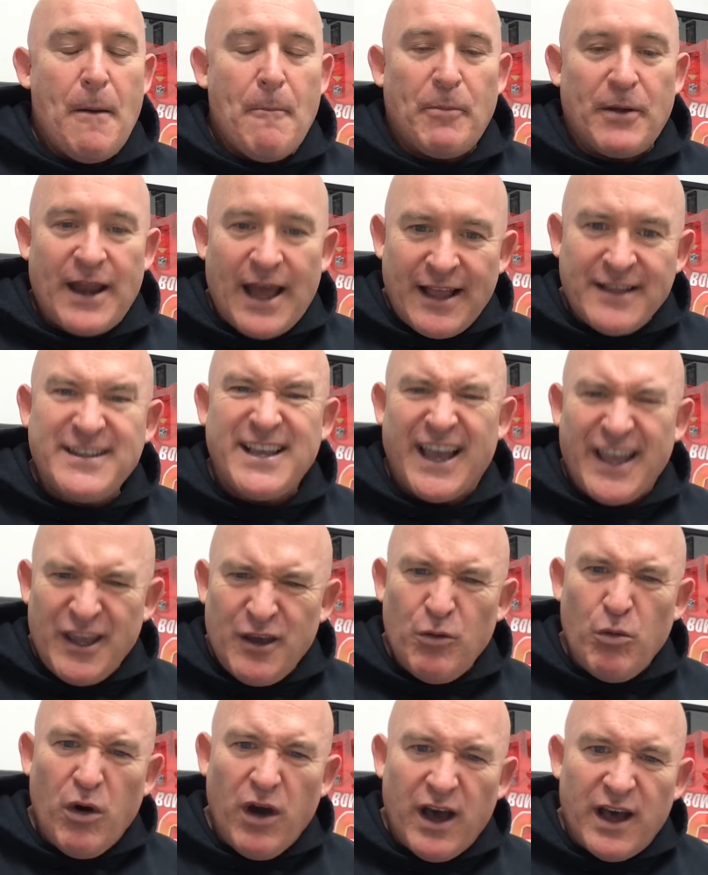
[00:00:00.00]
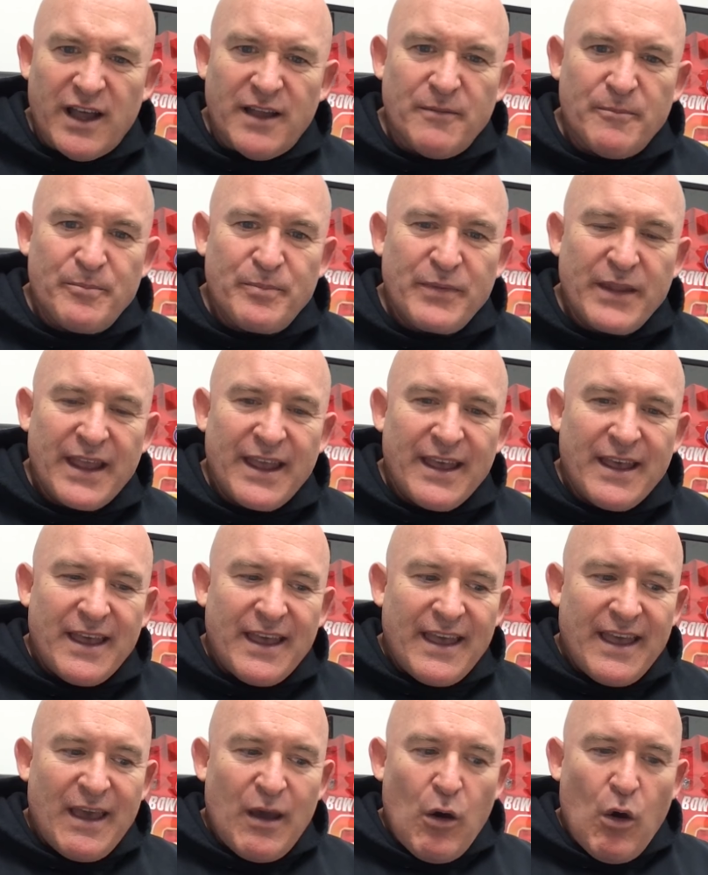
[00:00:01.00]
But I'll tell you what,
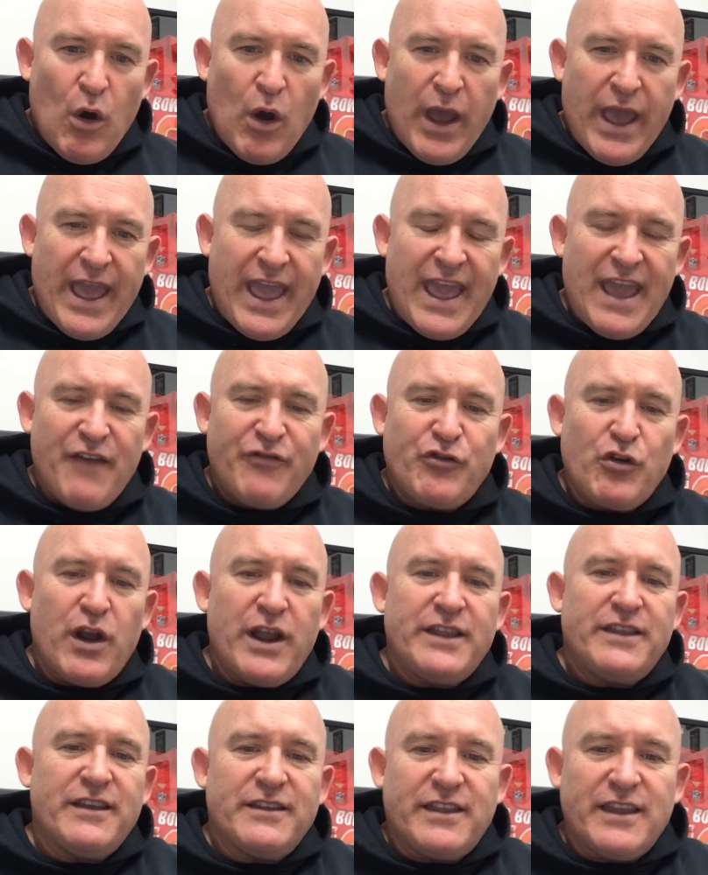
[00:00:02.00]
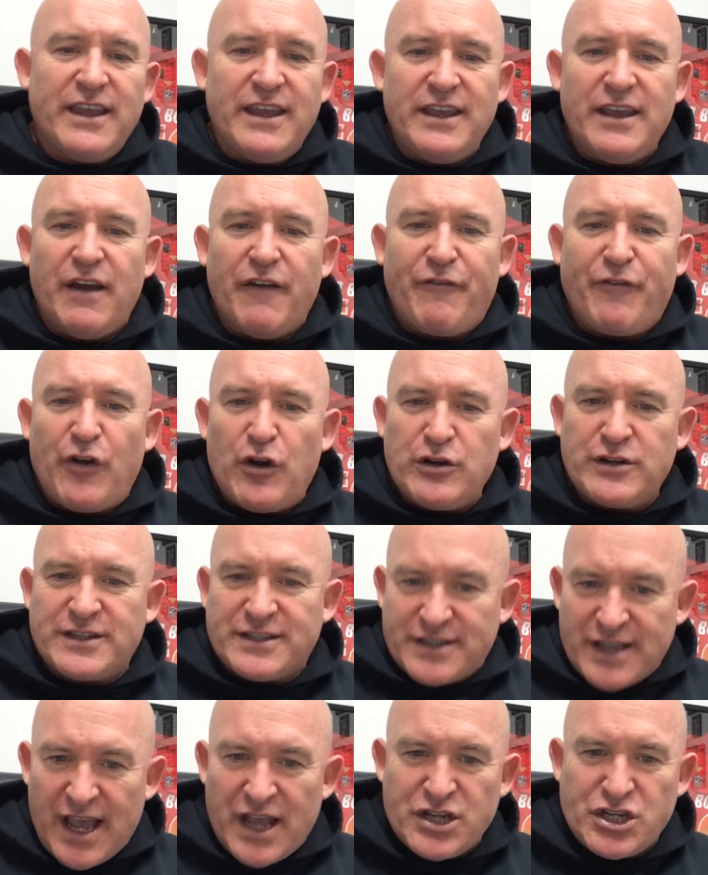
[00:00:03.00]
after I did the
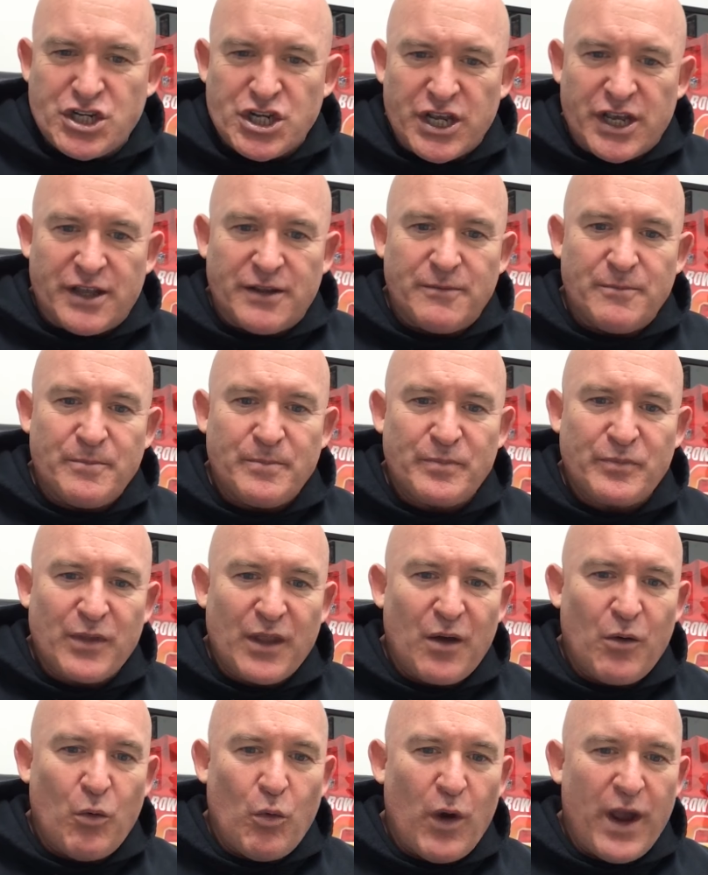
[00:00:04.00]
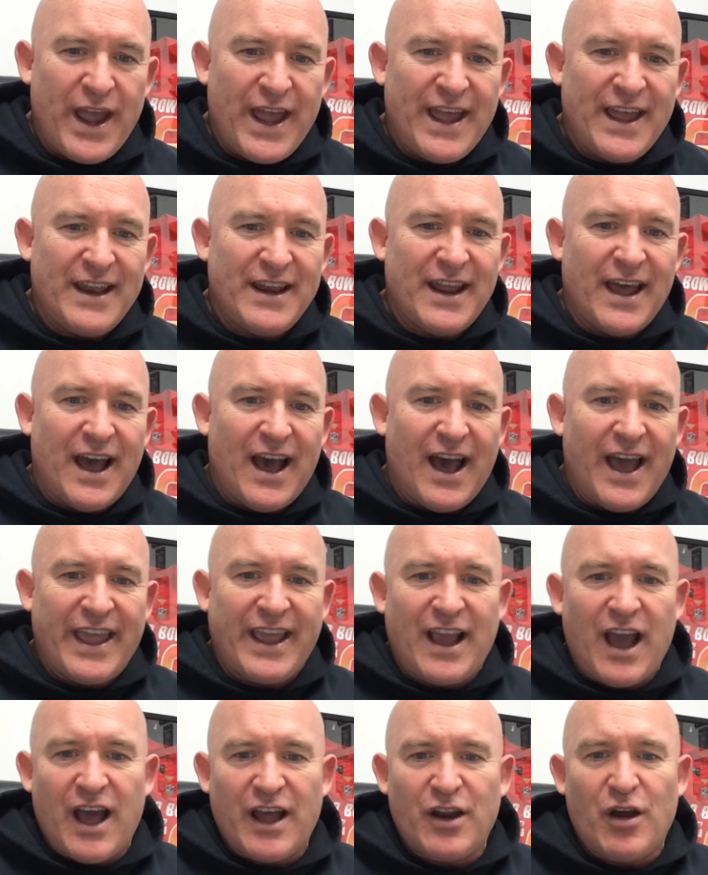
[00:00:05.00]
first session, when I
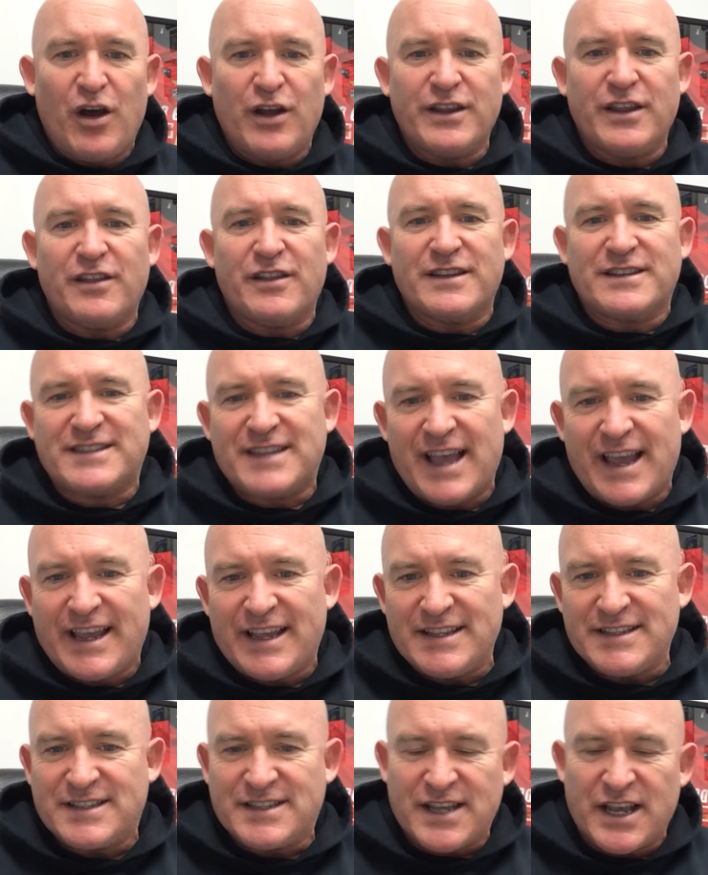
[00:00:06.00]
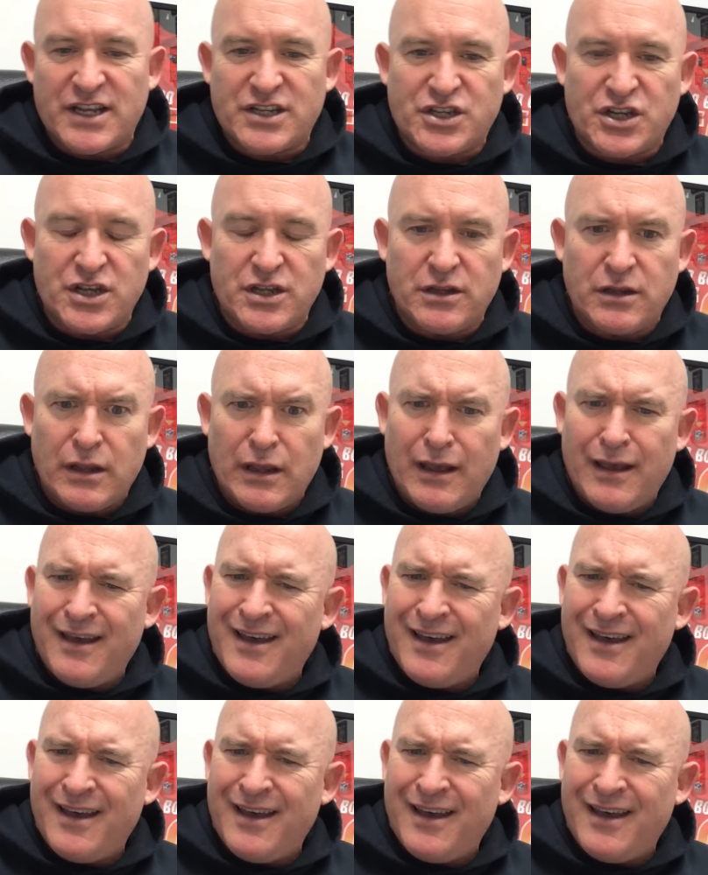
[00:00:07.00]
got onto the second session,